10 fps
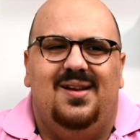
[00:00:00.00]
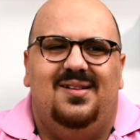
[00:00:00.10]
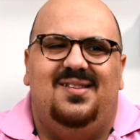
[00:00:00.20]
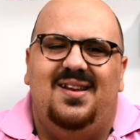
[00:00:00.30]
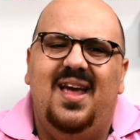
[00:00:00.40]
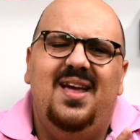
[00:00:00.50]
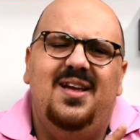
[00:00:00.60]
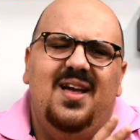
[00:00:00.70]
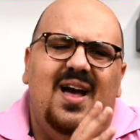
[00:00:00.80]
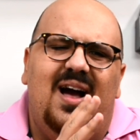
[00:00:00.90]

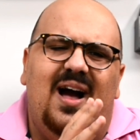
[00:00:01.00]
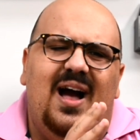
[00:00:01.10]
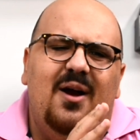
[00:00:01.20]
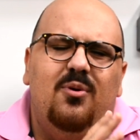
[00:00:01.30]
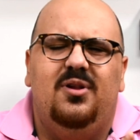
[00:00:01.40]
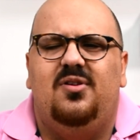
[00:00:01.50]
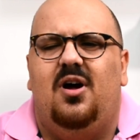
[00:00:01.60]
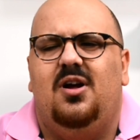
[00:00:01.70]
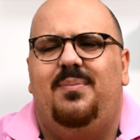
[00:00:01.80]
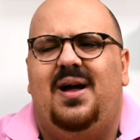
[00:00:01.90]
Today, I want to
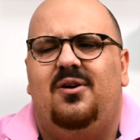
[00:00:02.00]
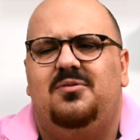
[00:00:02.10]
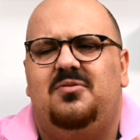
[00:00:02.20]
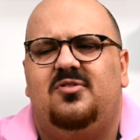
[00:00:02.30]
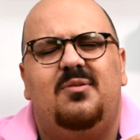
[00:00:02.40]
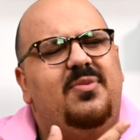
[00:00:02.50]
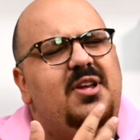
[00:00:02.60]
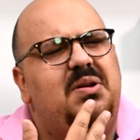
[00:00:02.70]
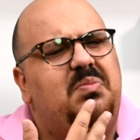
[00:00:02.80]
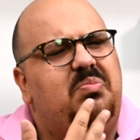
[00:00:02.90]
talk about
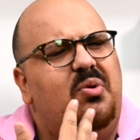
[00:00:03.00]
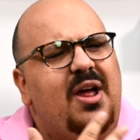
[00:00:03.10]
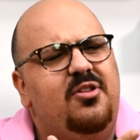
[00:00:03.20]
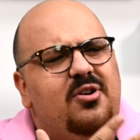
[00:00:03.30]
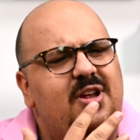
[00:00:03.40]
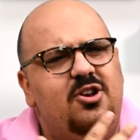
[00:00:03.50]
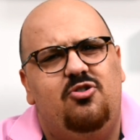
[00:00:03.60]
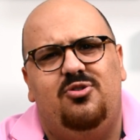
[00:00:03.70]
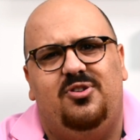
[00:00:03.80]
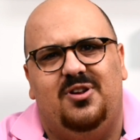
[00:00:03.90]
something rather
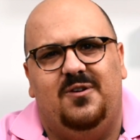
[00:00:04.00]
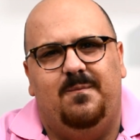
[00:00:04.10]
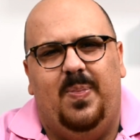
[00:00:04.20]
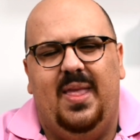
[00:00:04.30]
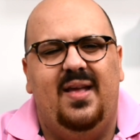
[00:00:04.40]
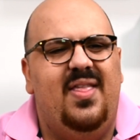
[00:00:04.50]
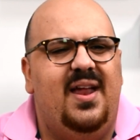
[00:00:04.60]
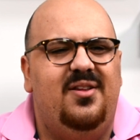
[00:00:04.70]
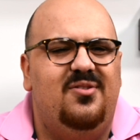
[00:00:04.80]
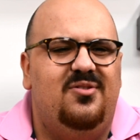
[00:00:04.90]
interesting, and
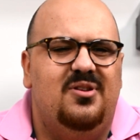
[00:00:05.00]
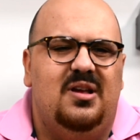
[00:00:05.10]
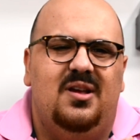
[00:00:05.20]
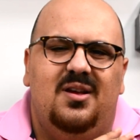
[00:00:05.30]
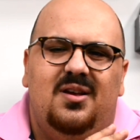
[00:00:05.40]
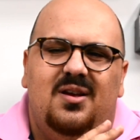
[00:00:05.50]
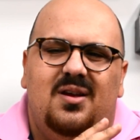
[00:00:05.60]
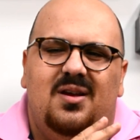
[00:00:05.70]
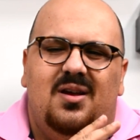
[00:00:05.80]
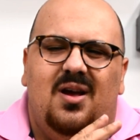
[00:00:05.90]
that is,
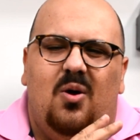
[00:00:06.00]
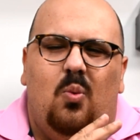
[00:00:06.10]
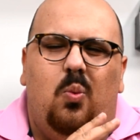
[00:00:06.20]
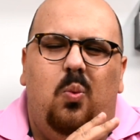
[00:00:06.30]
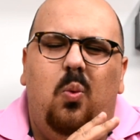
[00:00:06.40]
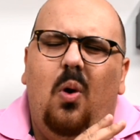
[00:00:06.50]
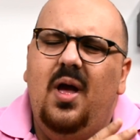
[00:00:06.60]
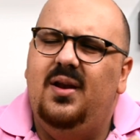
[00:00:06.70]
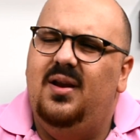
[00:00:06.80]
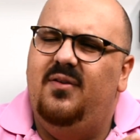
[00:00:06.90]

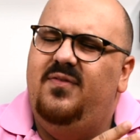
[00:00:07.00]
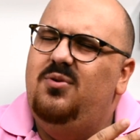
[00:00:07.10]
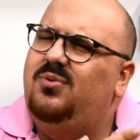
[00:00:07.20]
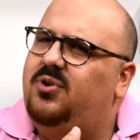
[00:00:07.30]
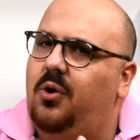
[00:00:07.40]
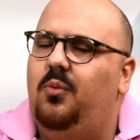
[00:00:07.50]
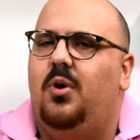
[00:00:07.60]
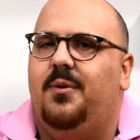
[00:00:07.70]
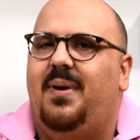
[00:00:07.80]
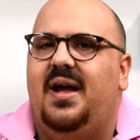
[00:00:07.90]
what if you don't
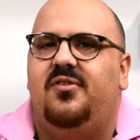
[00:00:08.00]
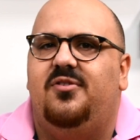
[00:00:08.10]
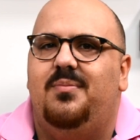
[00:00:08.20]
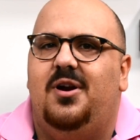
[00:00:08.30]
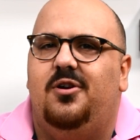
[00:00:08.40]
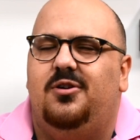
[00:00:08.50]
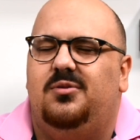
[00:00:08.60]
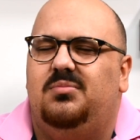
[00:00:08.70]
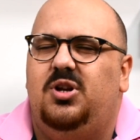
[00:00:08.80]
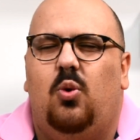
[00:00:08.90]
want to buy a Submariner?
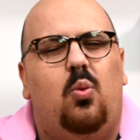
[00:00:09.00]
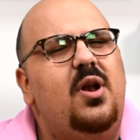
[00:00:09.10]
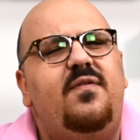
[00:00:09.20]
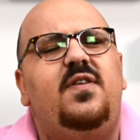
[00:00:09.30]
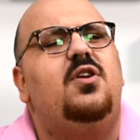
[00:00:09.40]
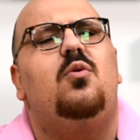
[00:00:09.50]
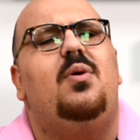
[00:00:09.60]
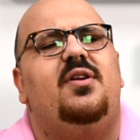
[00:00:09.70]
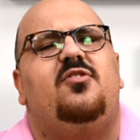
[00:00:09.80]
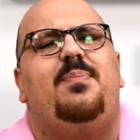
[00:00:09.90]
What if you don't
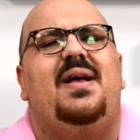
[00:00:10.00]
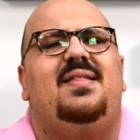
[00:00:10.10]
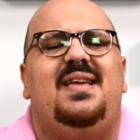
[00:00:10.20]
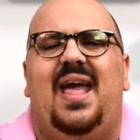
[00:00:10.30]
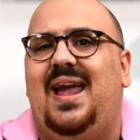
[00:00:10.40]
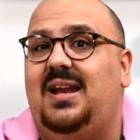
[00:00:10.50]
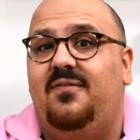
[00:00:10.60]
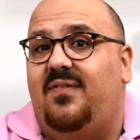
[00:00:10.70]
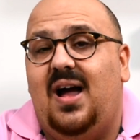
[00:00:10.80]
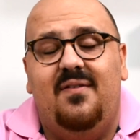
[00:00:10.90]
want to spend the
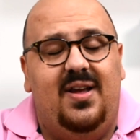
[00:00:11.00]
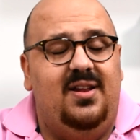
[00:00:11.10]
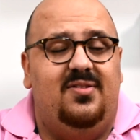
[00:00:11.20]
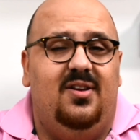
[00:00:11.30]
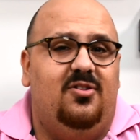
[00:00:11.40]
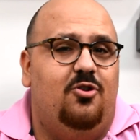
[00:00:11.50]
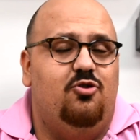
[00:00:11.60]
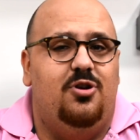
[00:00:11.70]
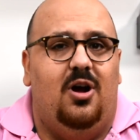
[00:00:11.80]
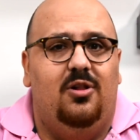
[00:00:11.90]
$8,500,
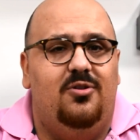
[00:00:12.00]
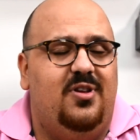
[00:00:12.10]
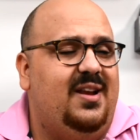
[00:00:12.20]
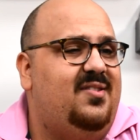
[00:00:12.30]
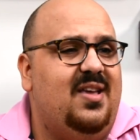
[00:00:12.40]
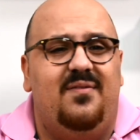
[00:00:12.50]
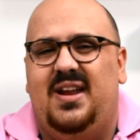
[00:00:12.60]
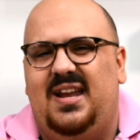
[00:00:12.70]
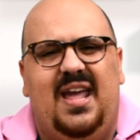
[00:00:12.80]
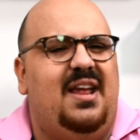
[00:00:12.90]
$8,600,
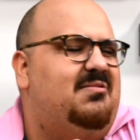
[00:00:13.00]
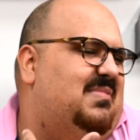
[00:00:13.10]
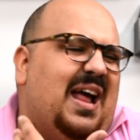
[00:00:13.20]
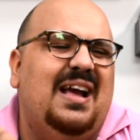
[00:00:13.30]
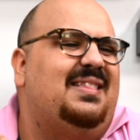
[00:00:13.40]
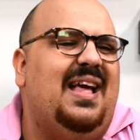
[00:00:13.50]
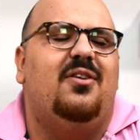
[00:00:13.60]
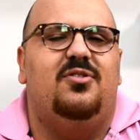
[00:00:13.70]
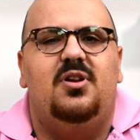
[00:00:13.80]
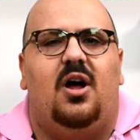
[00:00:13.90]
$8,700, $8,800,
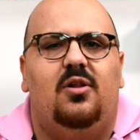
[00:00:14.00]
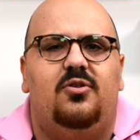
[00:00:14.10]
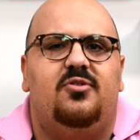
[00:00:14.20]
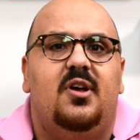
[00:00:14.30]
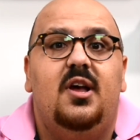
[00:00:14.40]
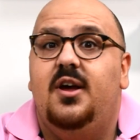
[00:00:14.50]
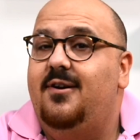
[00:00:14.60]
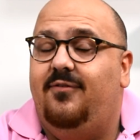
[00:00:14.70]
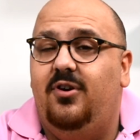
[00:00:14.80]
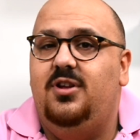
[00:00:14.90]
$9,000
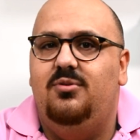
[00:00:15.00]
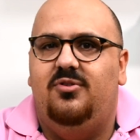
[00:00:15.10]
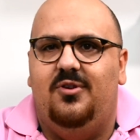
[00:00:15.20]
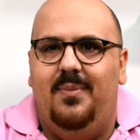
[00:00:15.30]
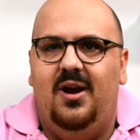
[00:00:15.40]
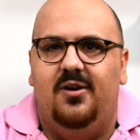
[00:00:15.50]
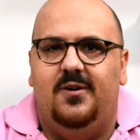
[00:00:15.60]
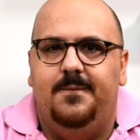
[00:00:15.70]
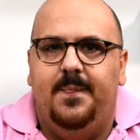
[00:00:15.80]
for a used Submariner?